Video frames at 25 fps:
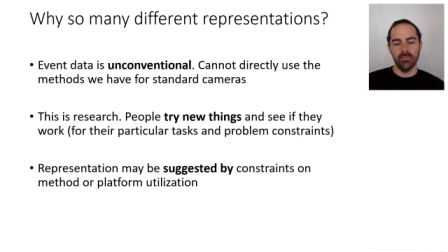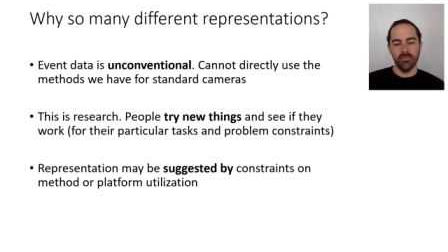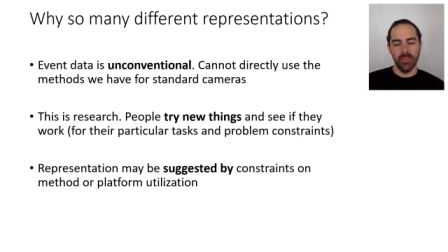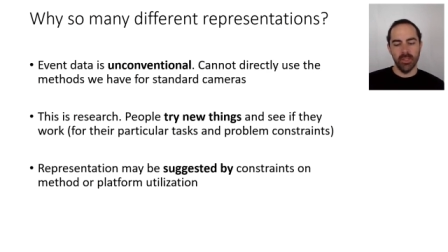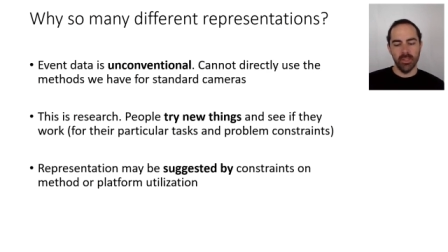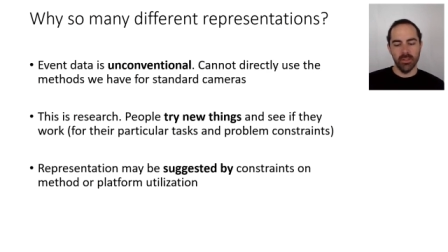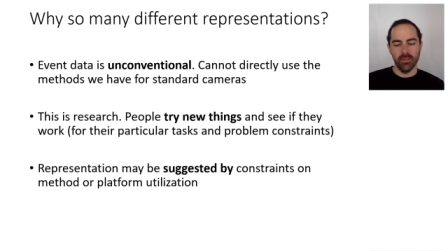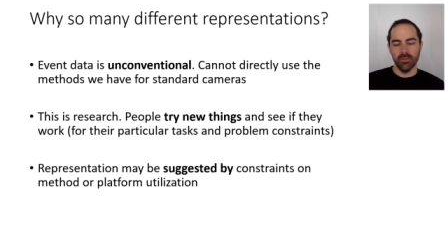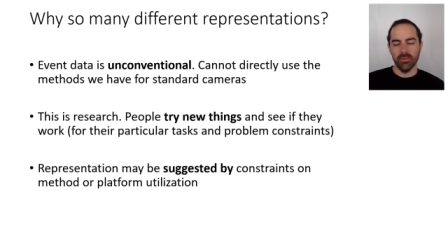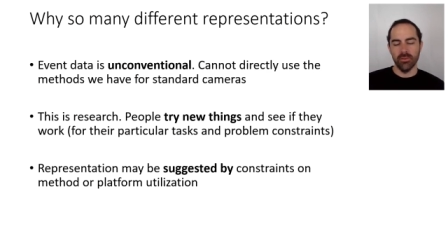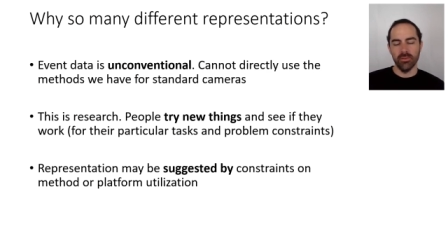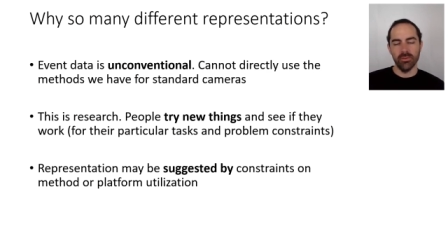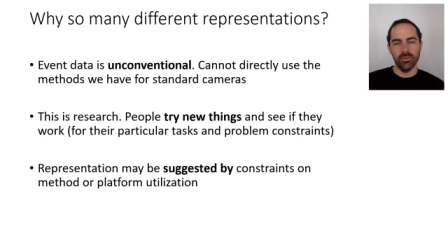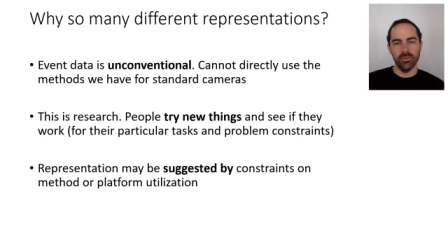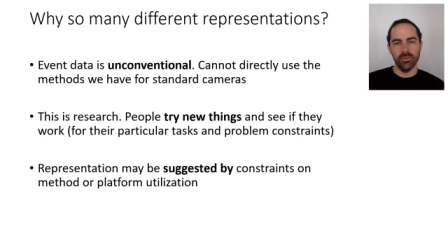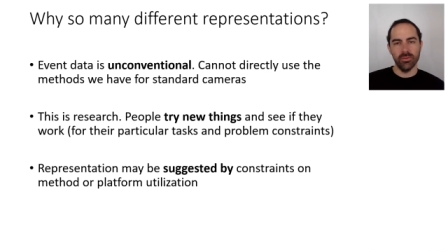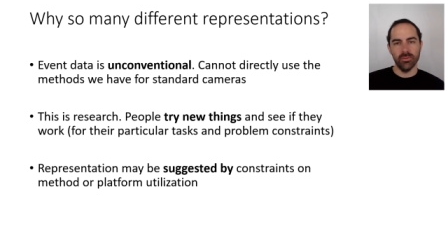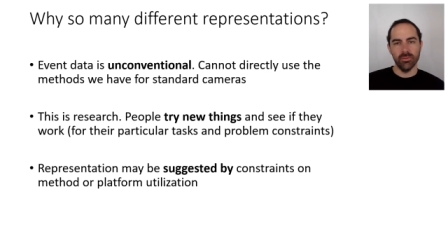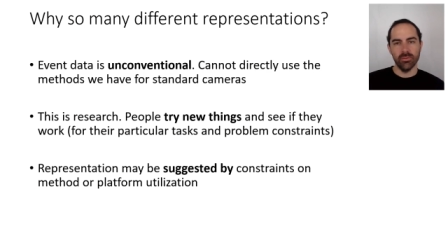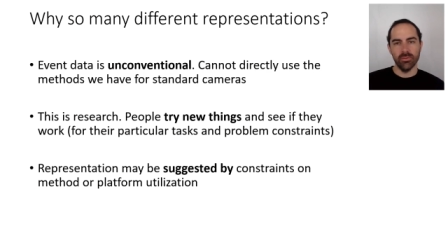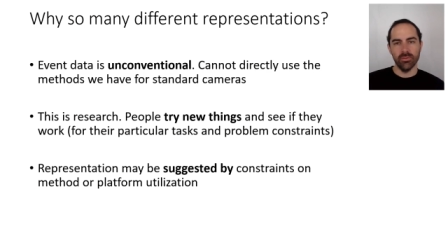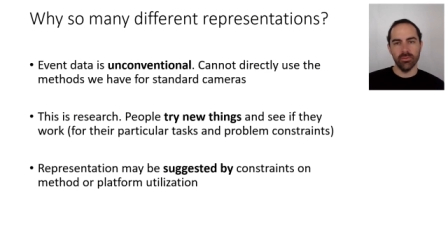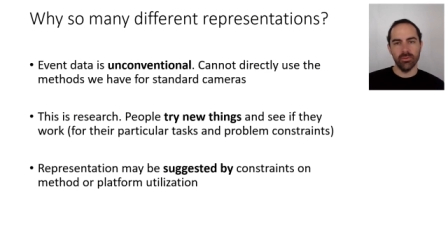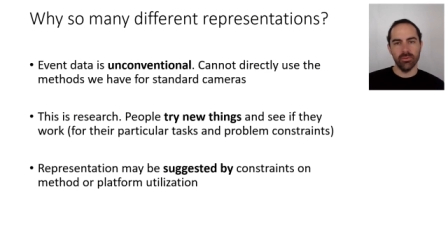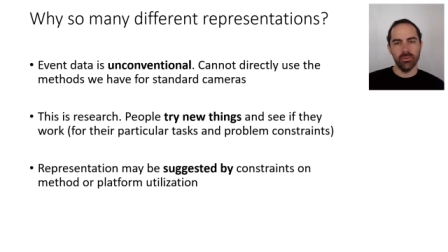yeah used
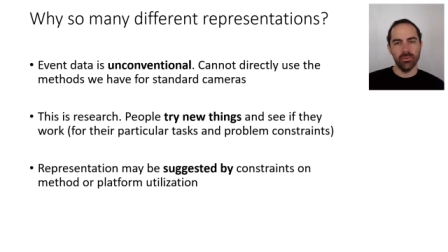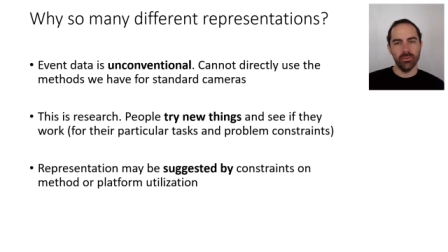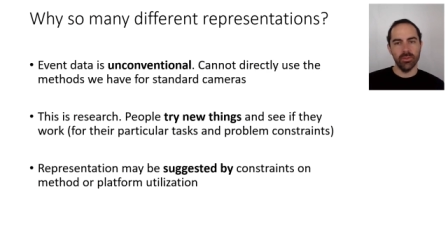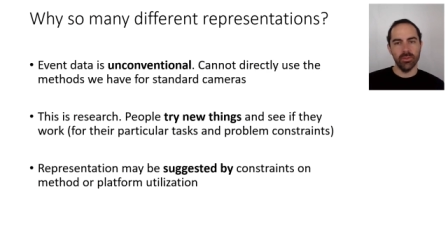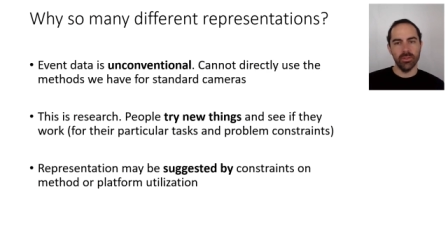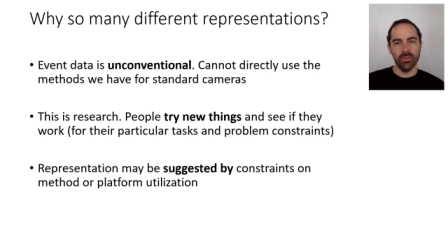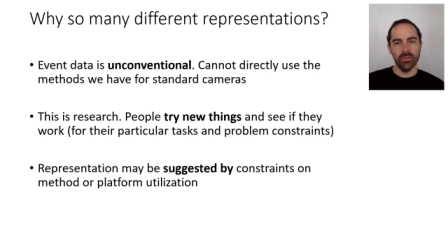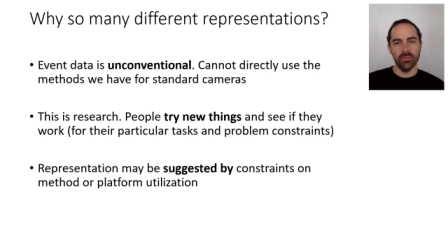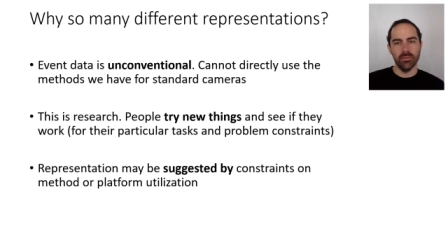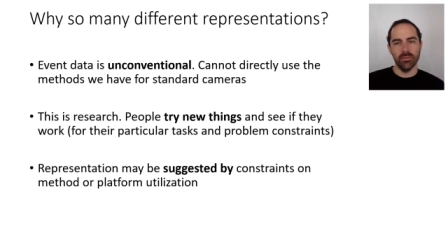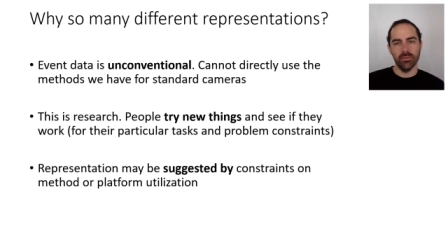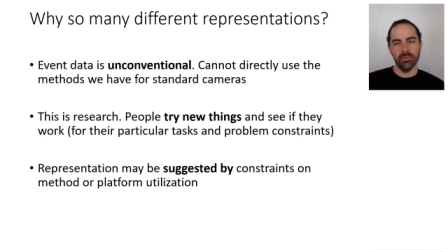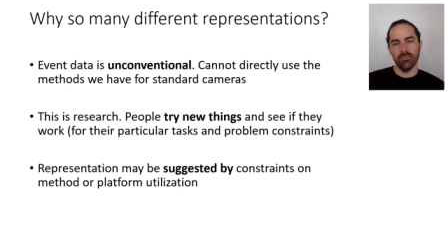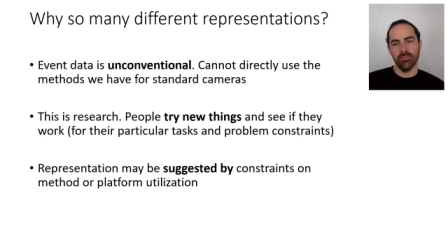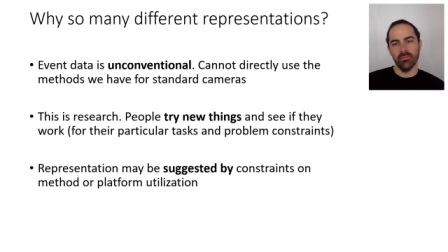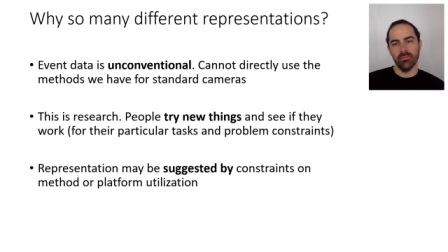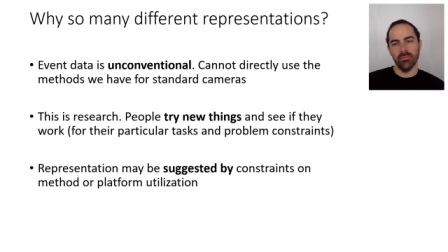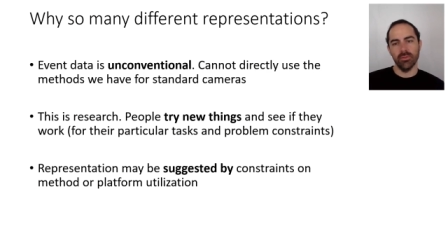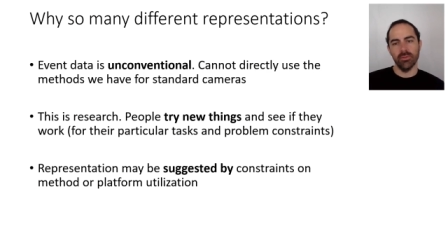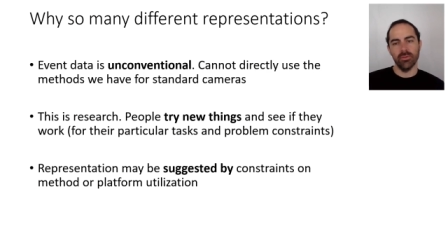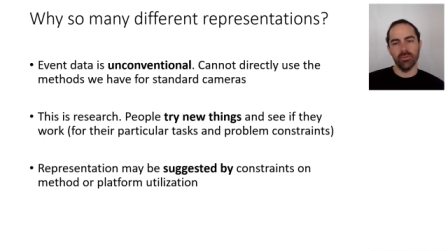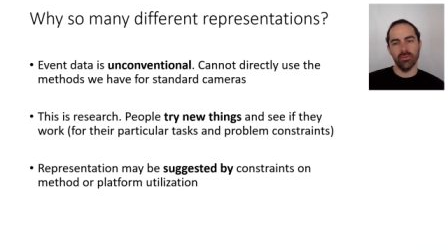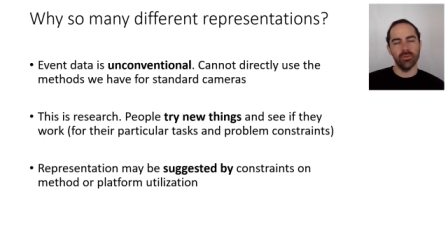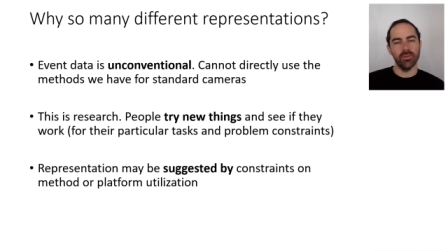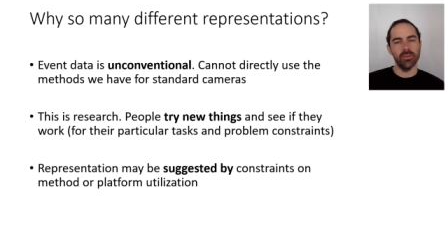to to it or
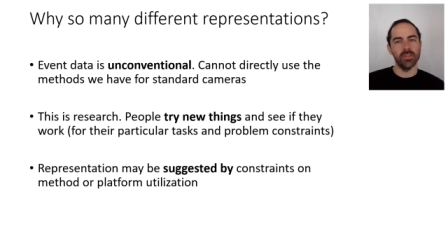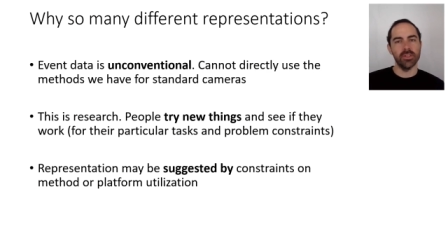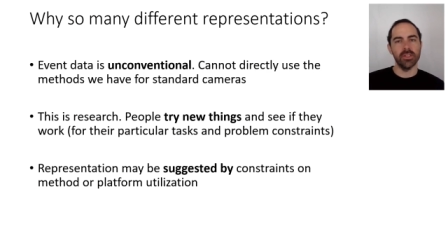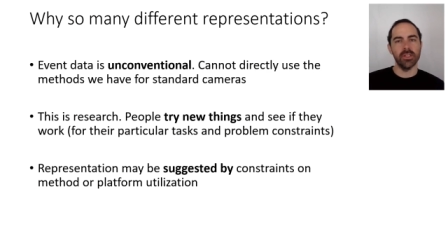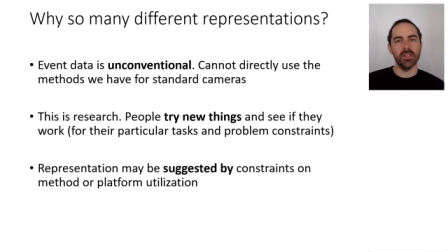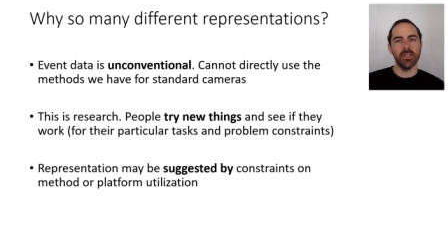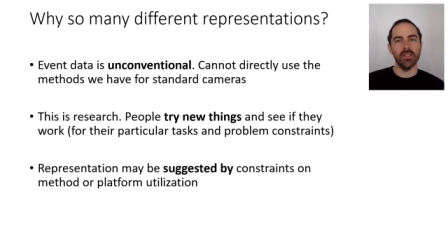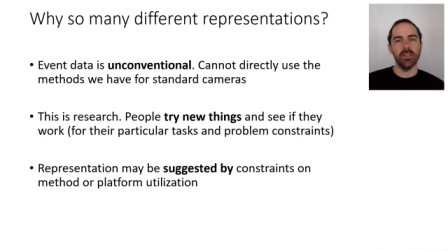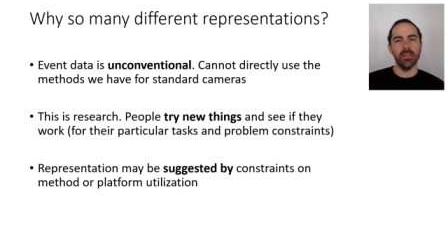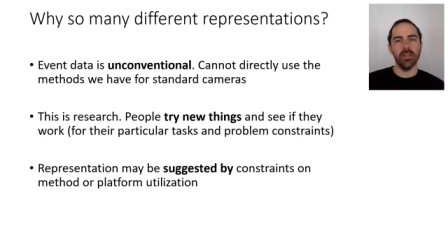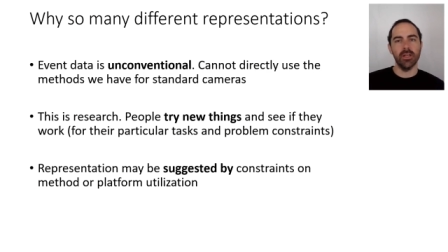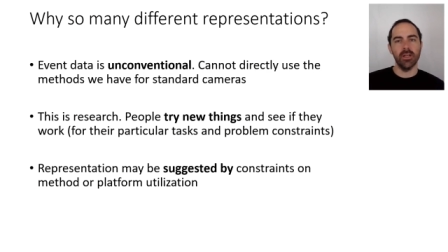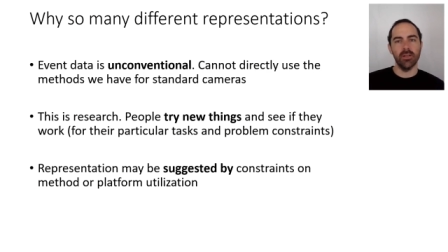used to design